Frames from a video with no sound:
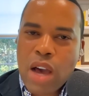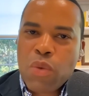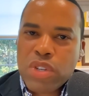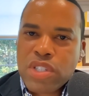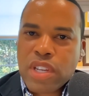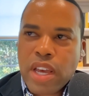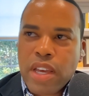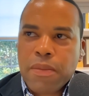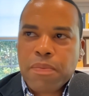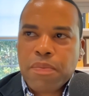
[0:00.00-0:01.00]
I would
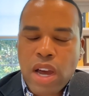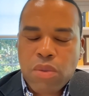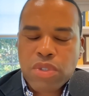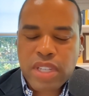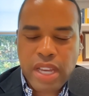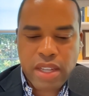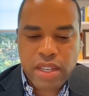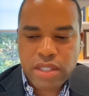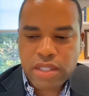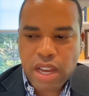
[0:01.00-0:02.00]
say
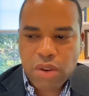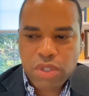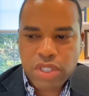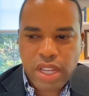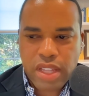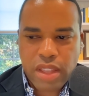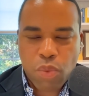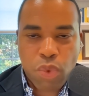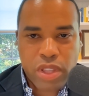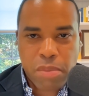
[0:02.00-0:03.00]
this. I would say that
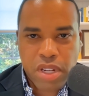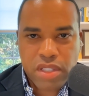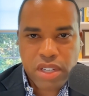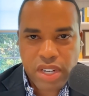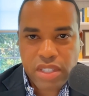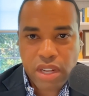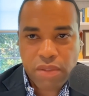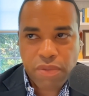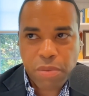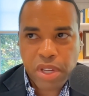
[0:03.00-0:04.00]
what the military has
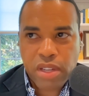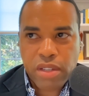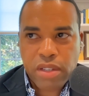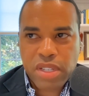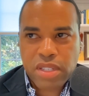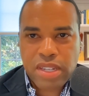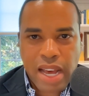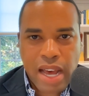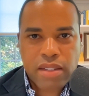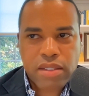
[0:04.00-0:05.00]
done for me is
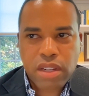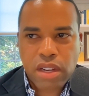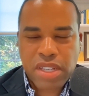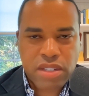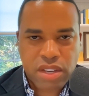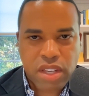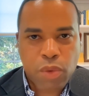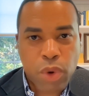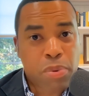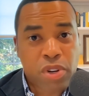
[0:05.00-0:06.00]
not necessarily
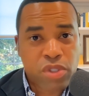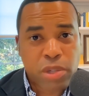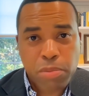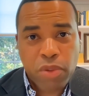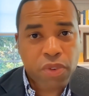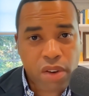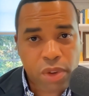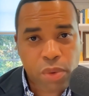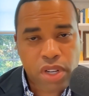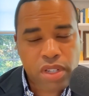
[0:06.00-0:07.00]
reproducible for
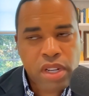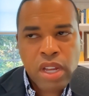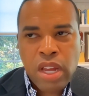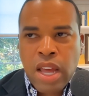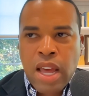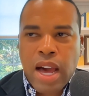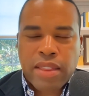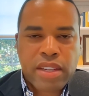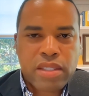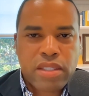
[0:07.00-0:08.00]
everyone. I
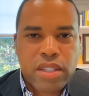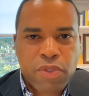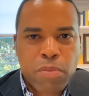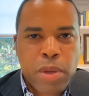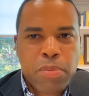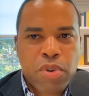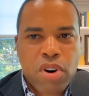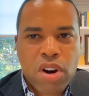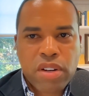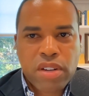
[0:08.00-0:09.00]
think different people
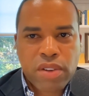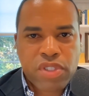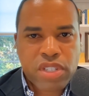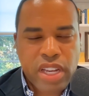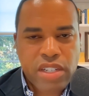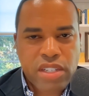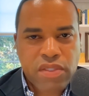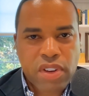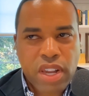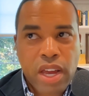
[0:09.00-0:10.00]
are in different stages
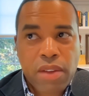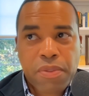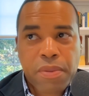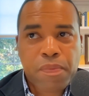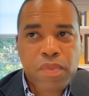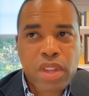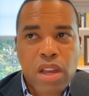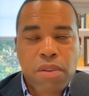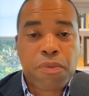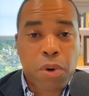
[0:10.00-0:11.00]
of their life.
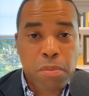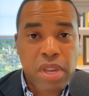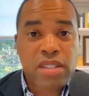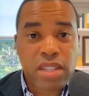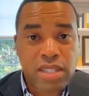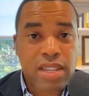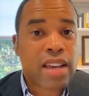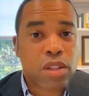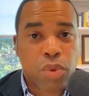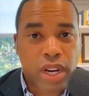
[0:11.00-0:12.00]
For me, it's
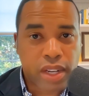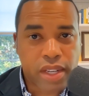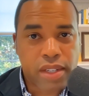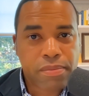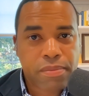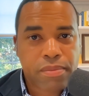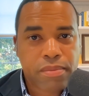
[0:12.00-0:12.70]
exactly what I needed.